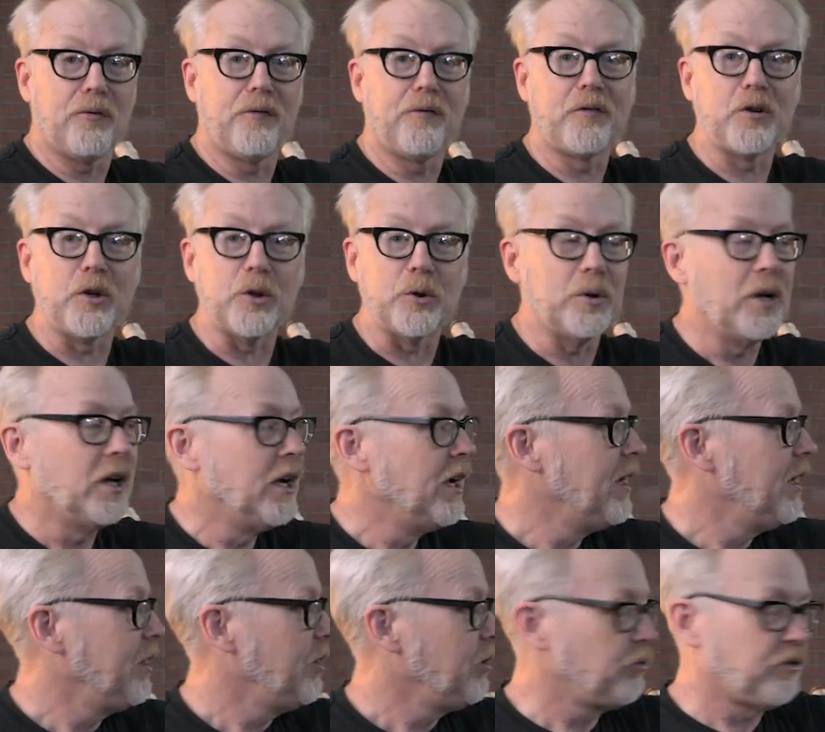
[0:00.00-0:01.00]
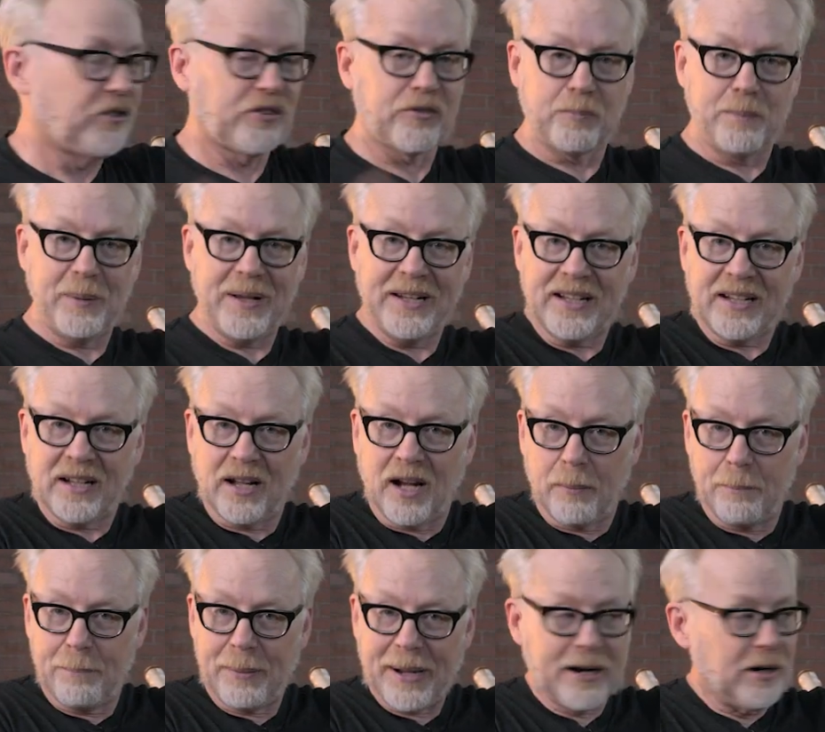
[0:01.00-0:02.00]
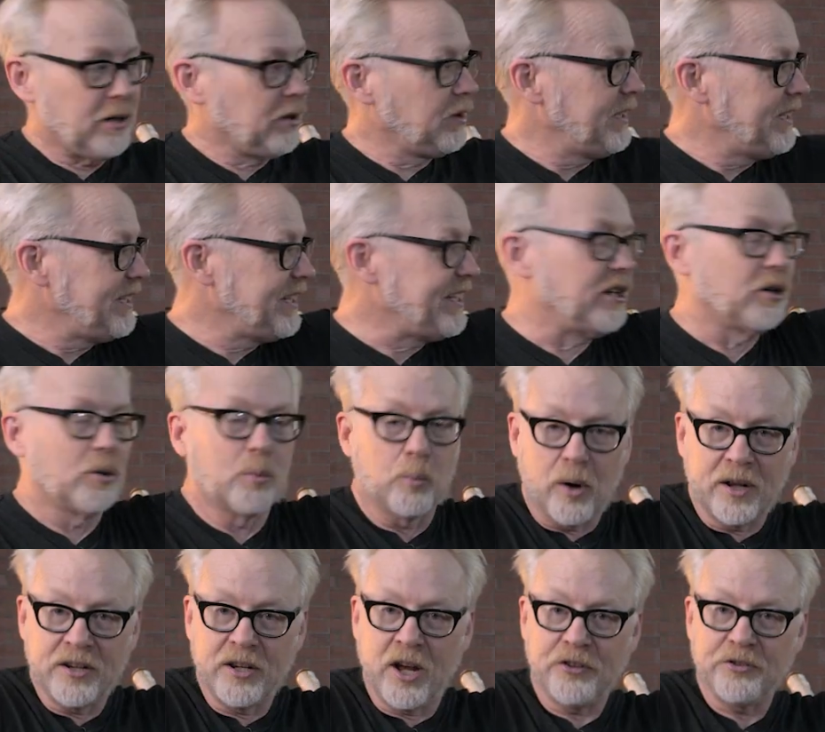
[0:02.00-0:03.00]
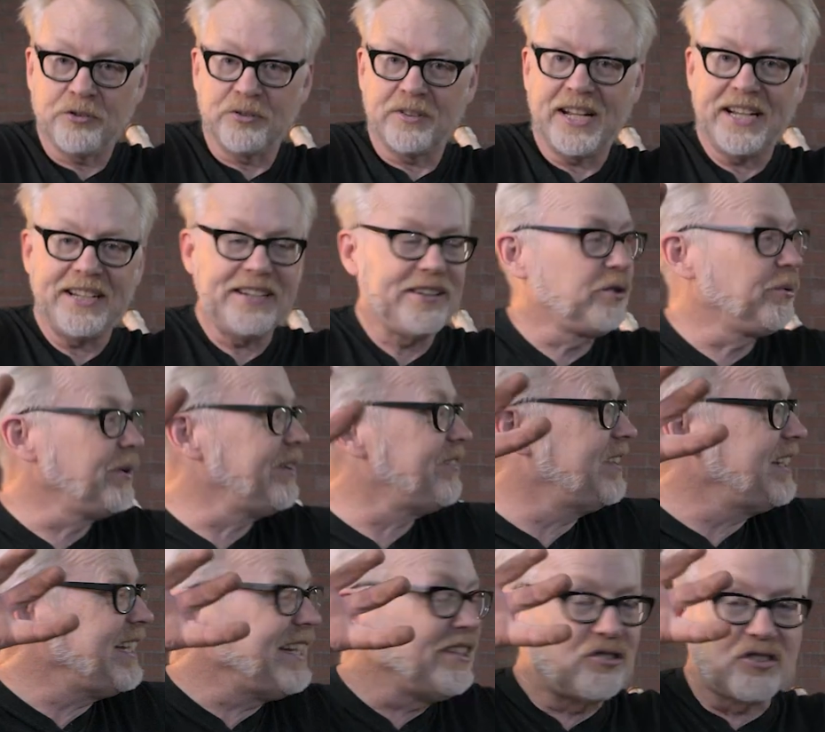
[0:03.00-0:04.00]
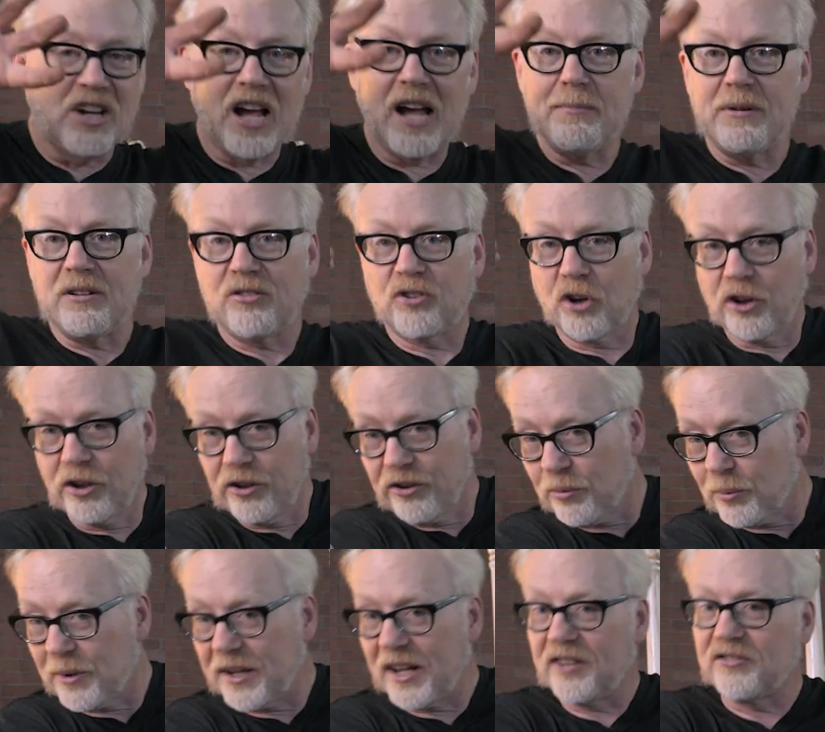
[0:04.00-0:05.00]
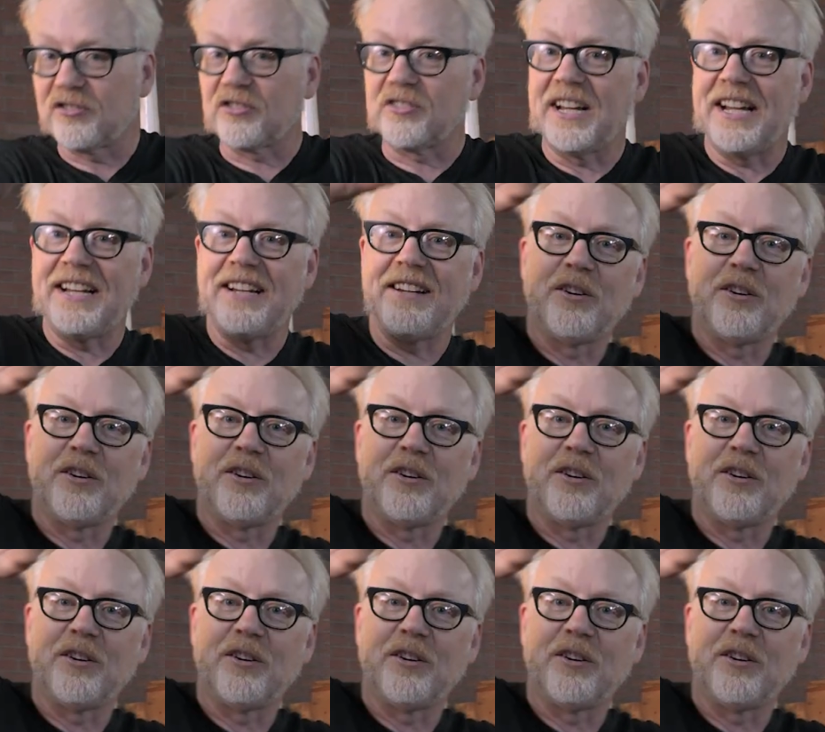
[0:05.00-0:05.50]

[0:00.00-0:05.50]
flute spinning a barrel in here 180 degrees. And each time it turns 180